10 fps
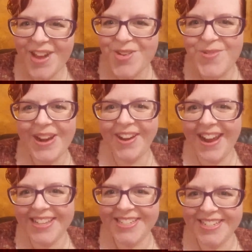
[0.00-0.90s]
Wear
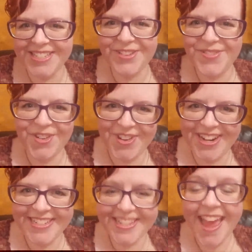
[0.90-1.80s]
essence of
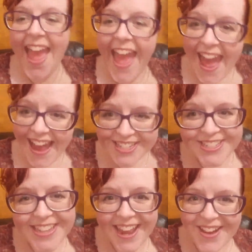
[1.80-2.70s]
grease.
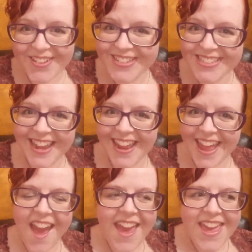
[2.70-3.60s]
Actually, I was like,
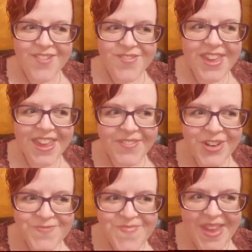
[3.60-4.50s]
if they
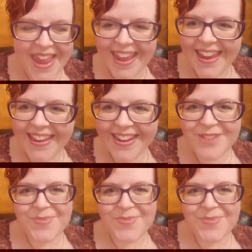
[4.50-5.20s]
ever made a